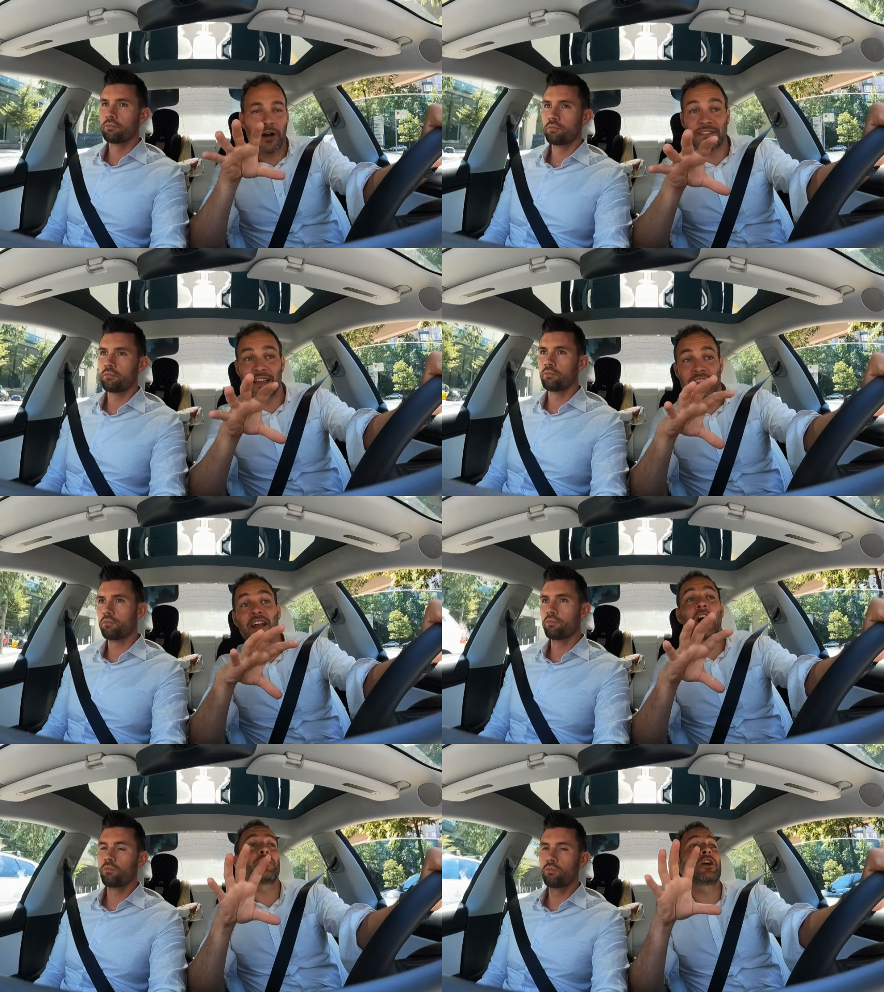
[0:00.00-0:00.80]
Speaker 1: not saying
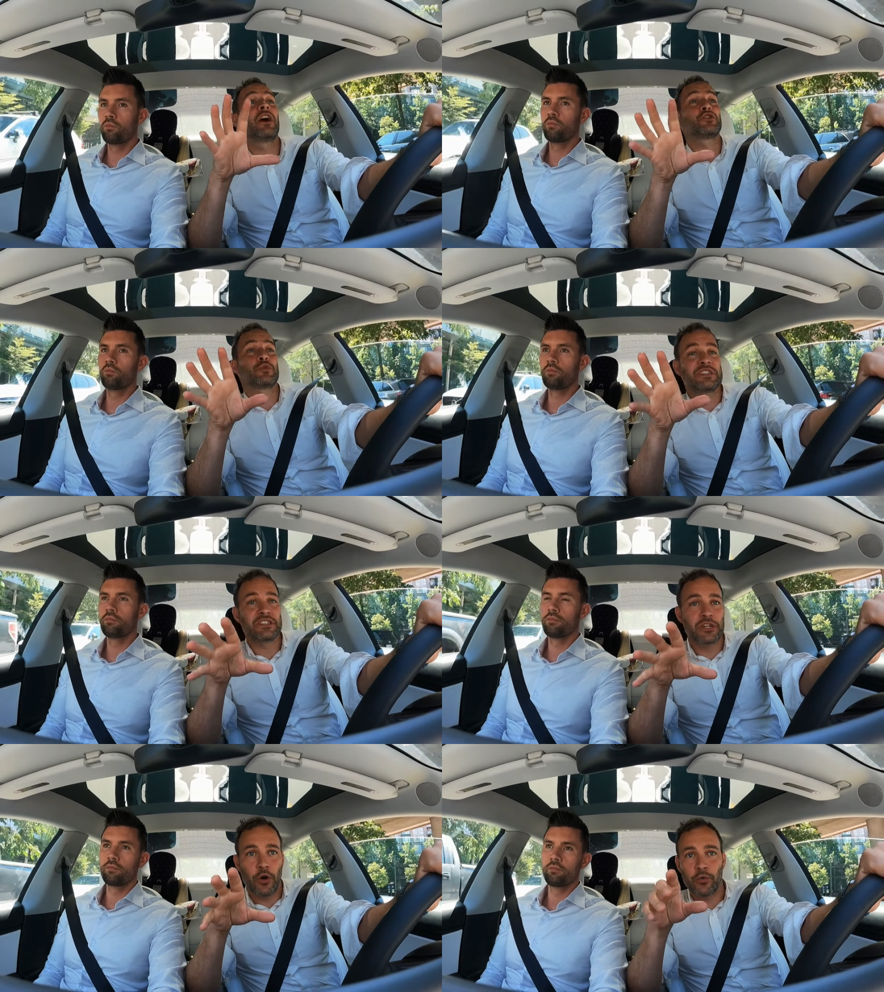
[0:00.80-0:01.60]
that other countries
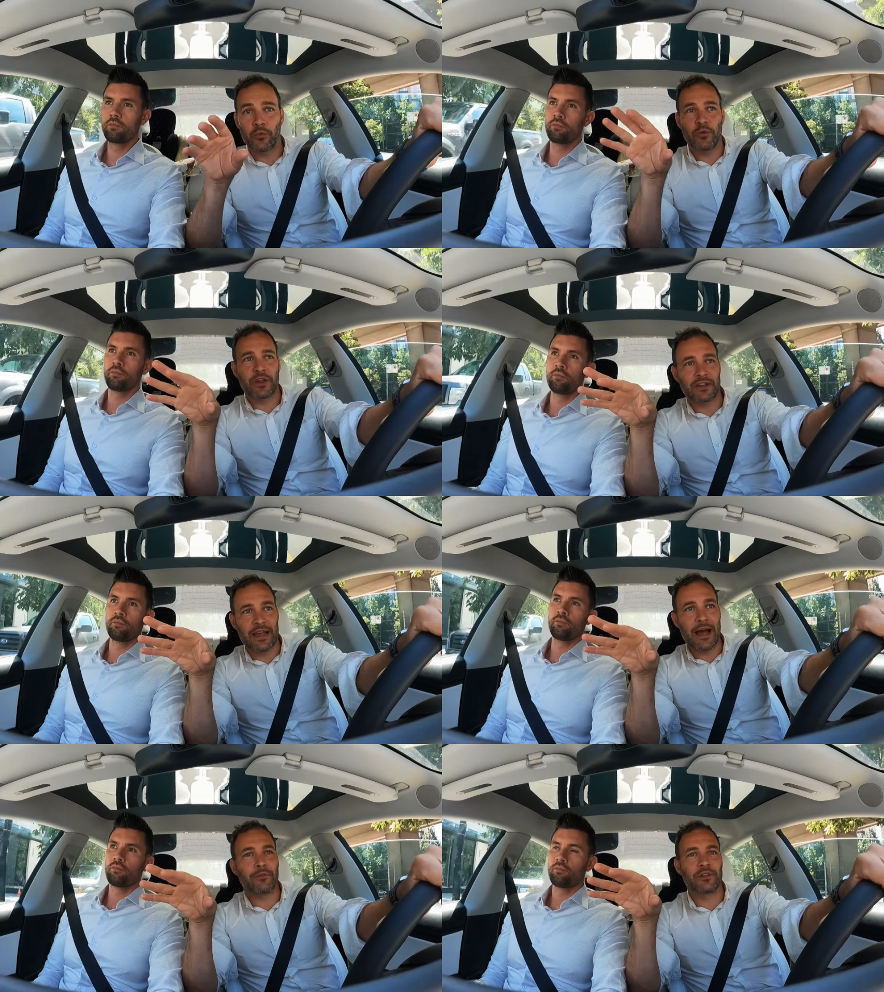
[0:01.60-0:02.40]
don't. We can
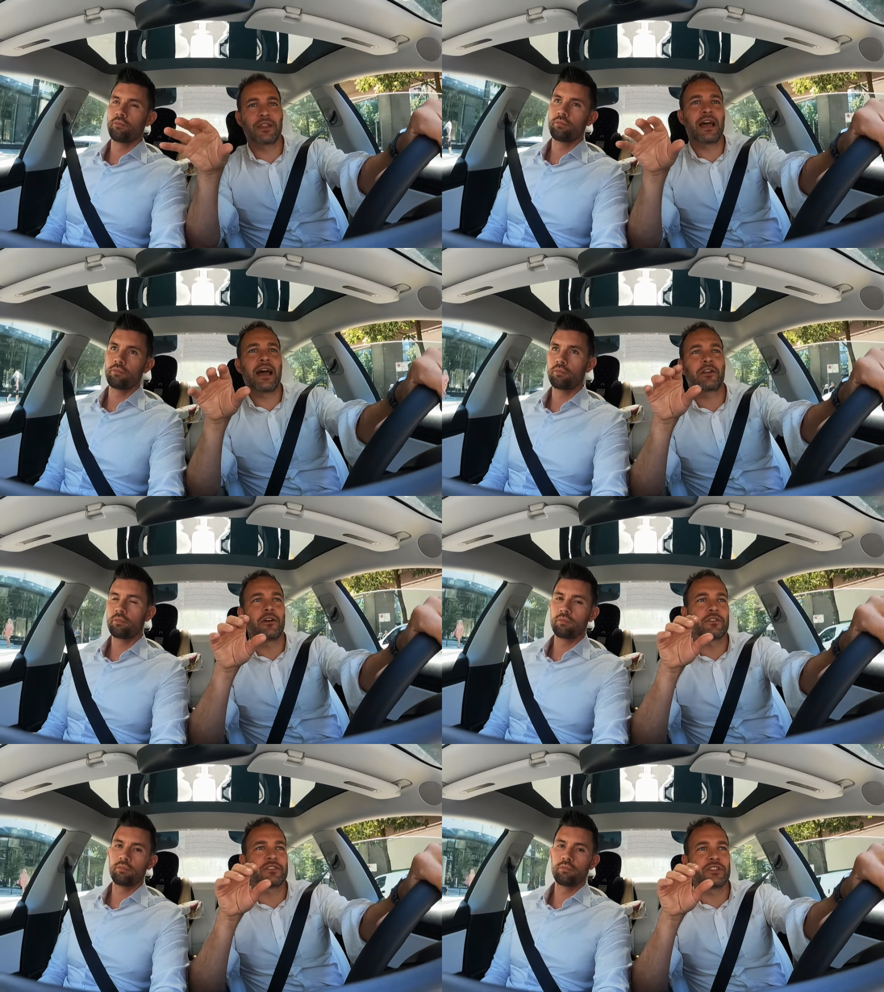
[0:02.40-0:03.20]
dabble in that
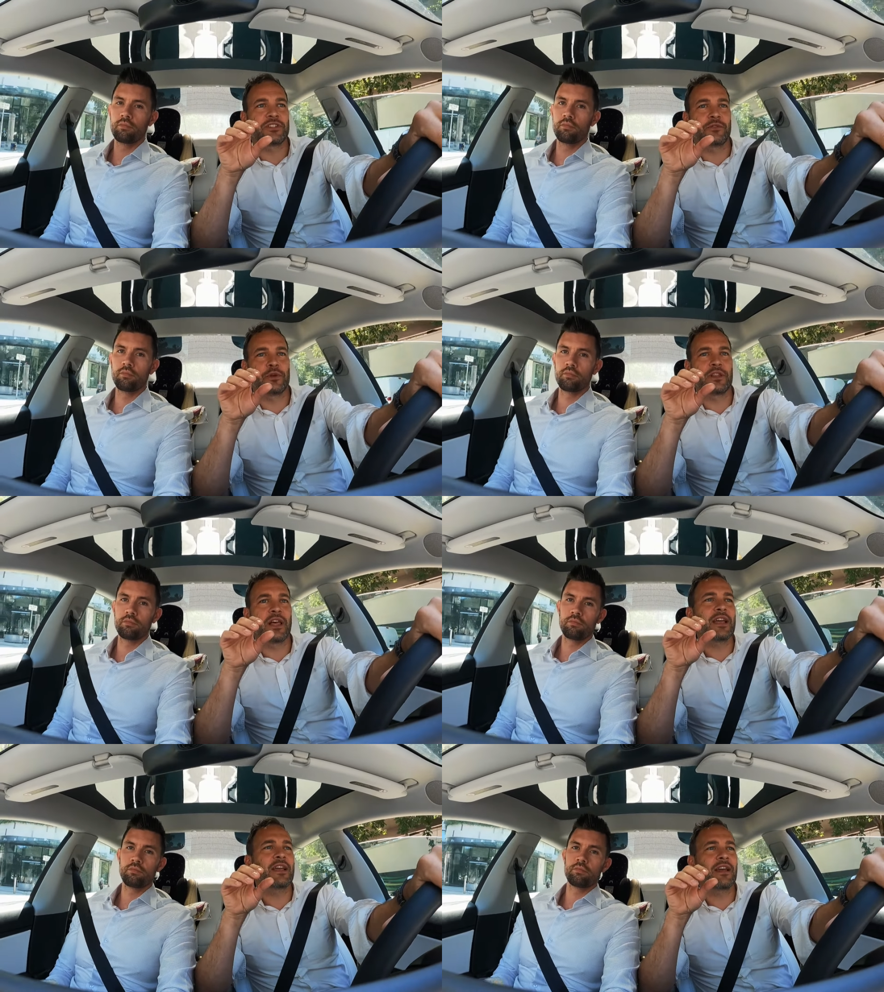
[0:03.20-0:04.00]
conversation if we
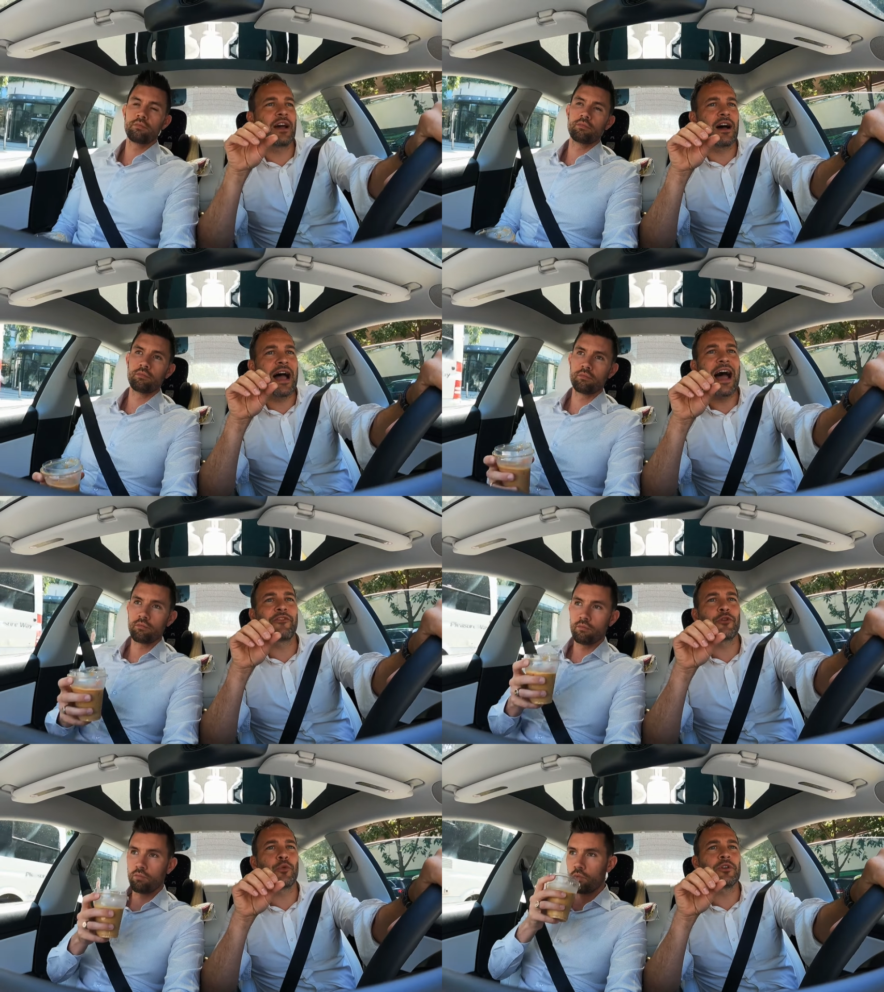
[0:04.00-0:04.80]
like uh,
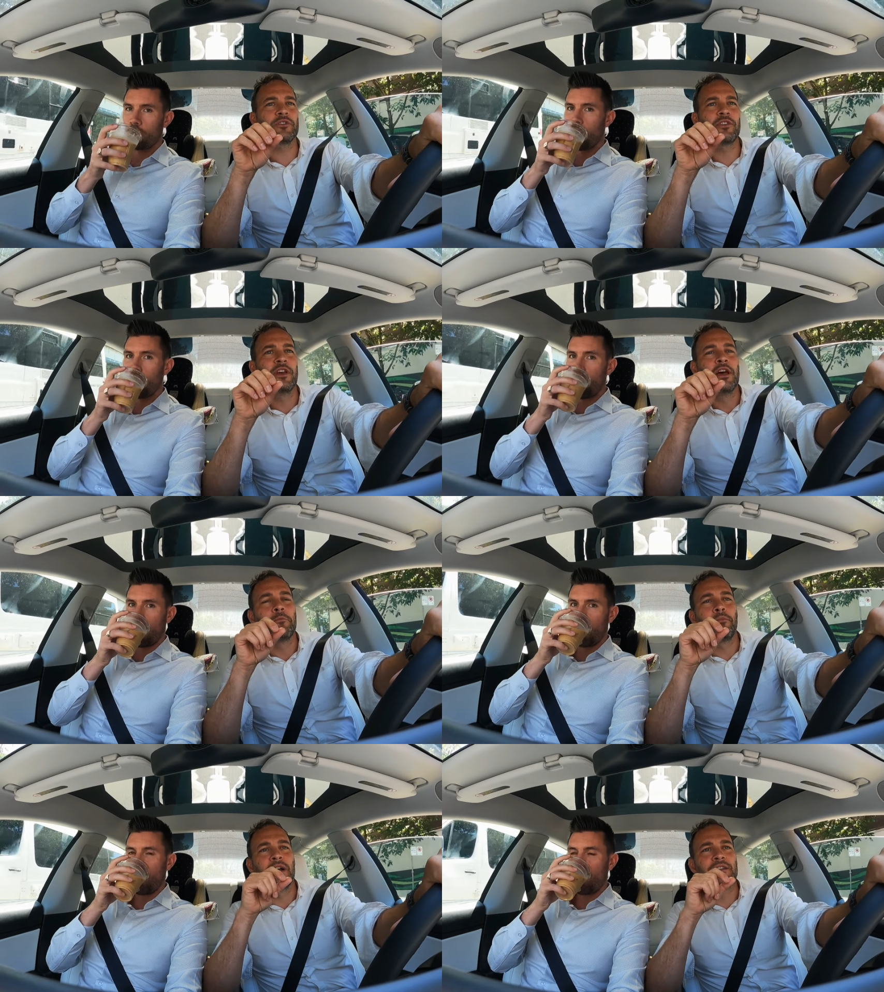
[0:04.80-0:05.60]
afterwards.
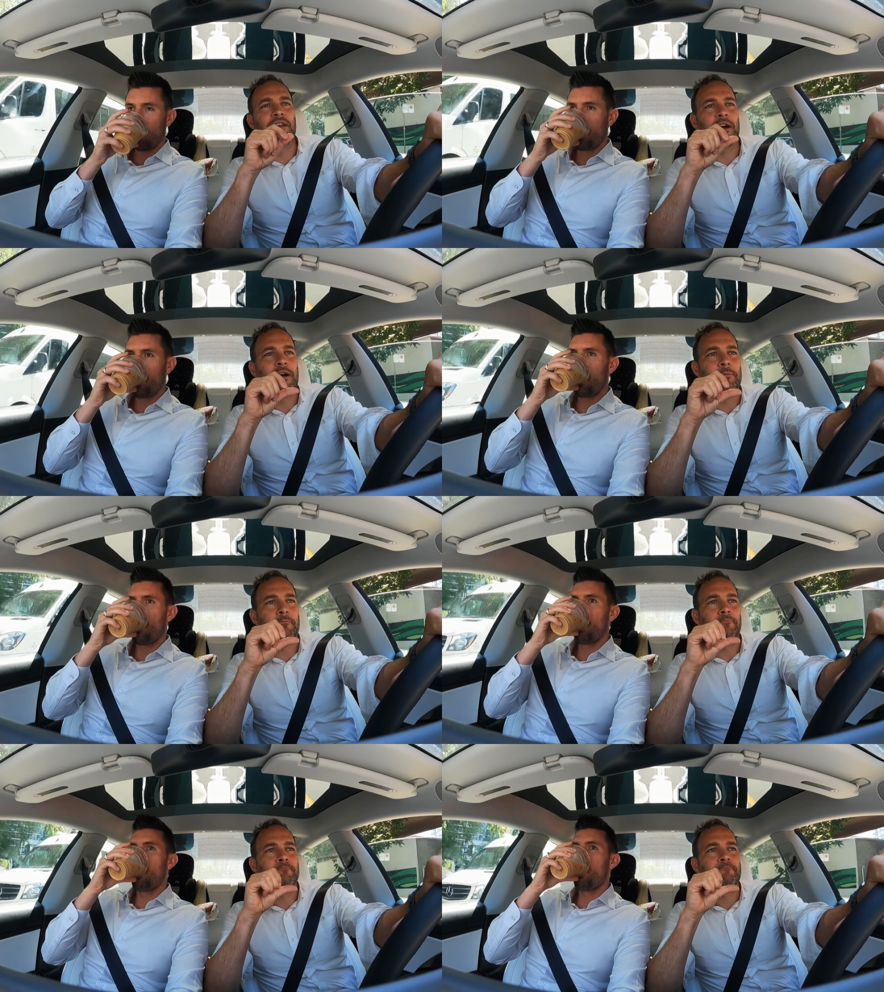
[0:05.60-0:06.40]
But
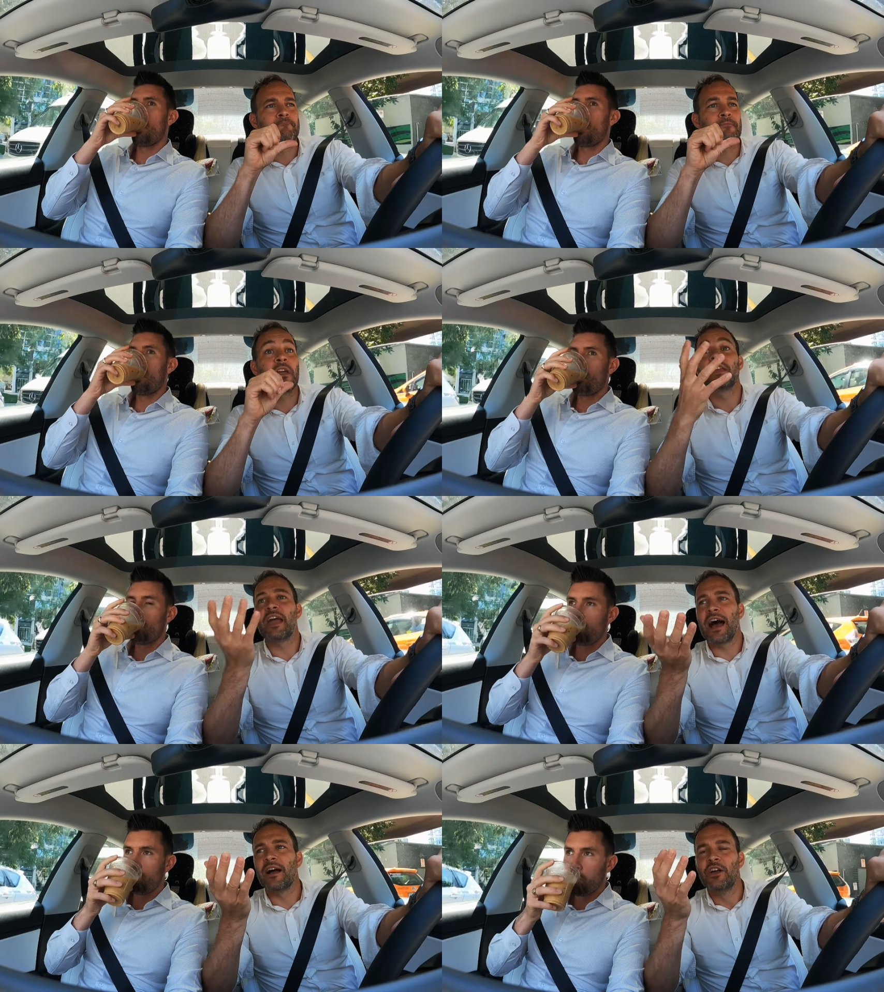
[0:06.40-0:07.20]
um,
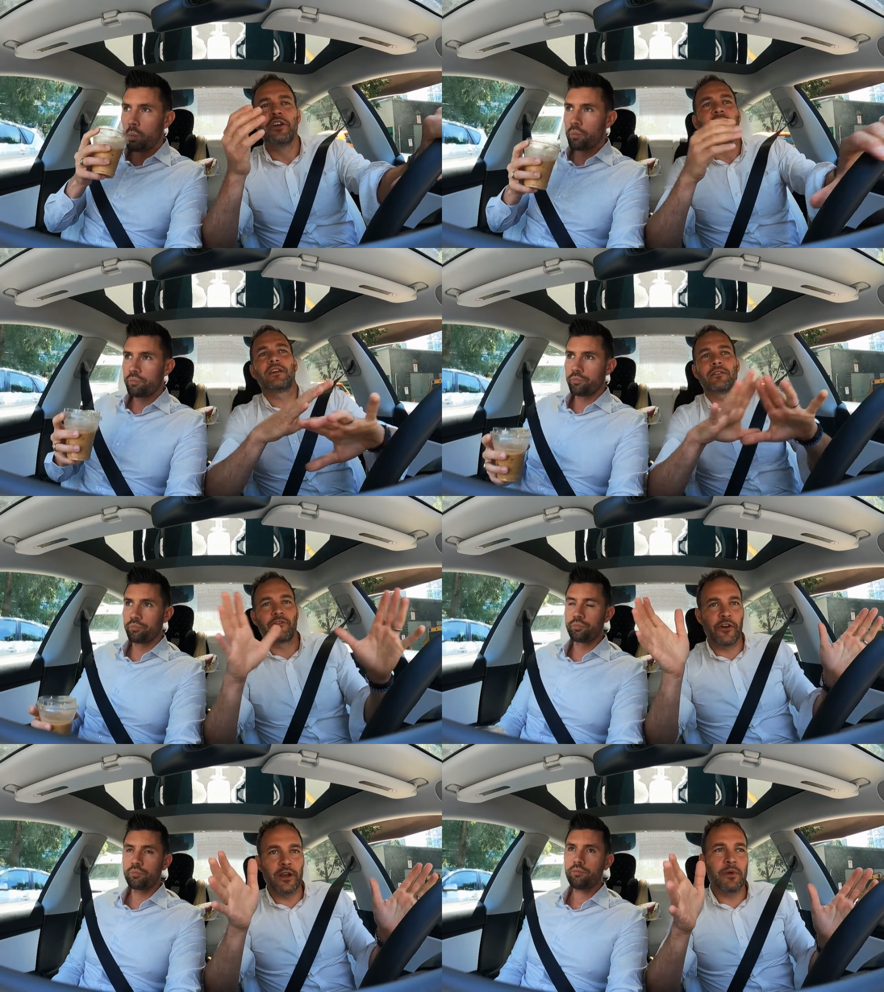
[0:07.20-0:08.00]
yeah,
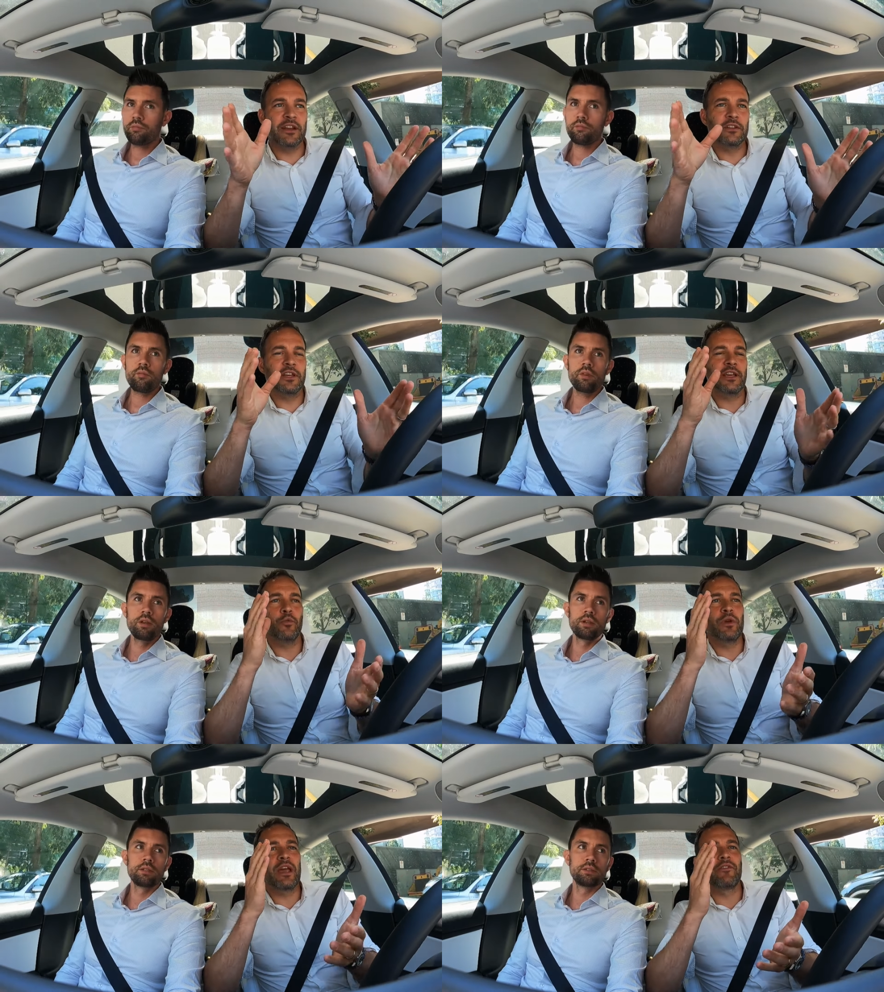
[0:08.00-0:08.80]
fundamentally, we